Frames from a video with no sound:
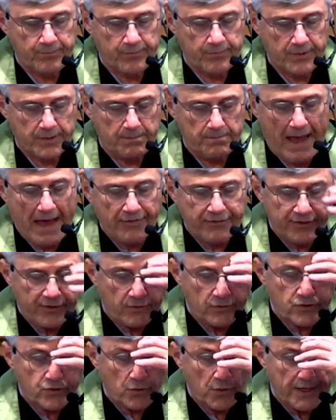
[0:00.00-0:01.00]
Matthew
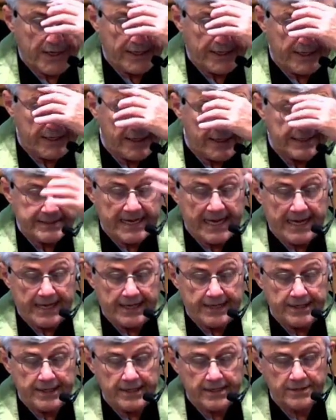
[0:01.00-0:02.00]
20,
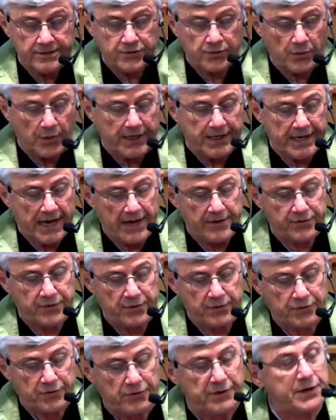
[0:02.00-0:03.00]
10, 29 through
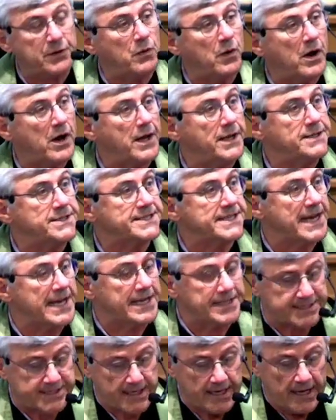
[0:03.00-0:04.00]
31
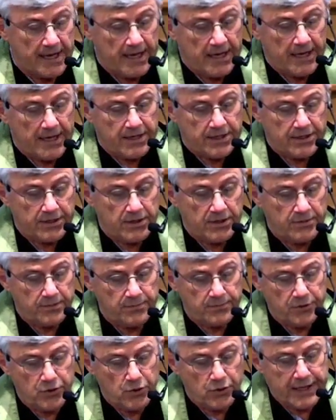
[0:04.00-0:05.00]
says,
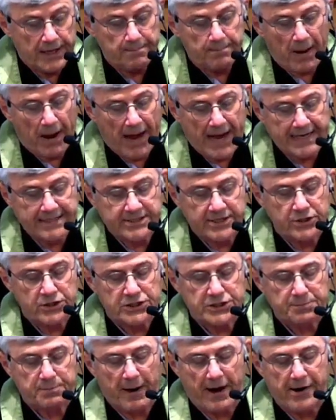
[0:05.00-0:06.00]
you can buy two
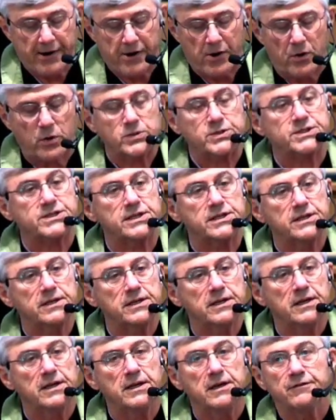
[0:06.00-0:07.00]
sparrows
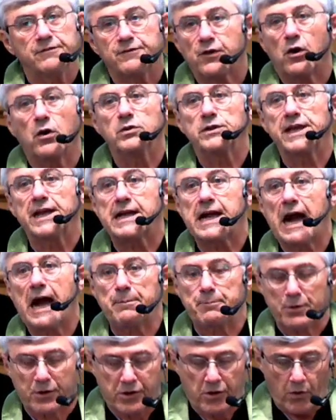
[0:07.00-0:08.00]
for only a
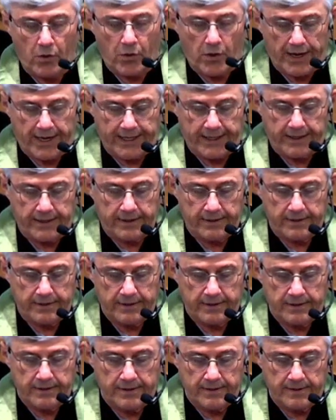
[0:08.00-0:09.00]
copper coin.
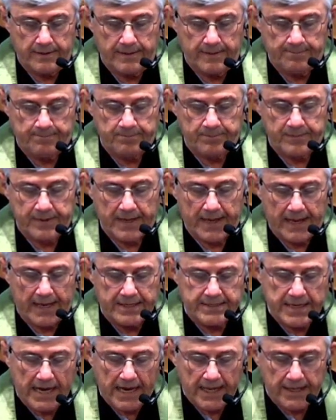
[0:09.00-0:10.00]
And
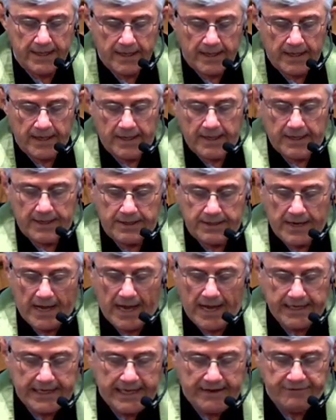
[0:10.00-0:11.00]
yet,
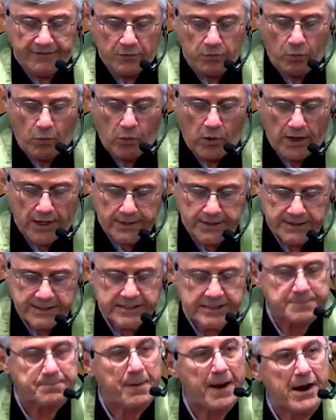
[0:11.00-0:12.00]
not even one
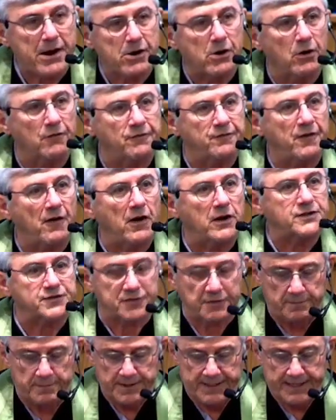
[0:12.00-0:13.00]
sparrow falls from the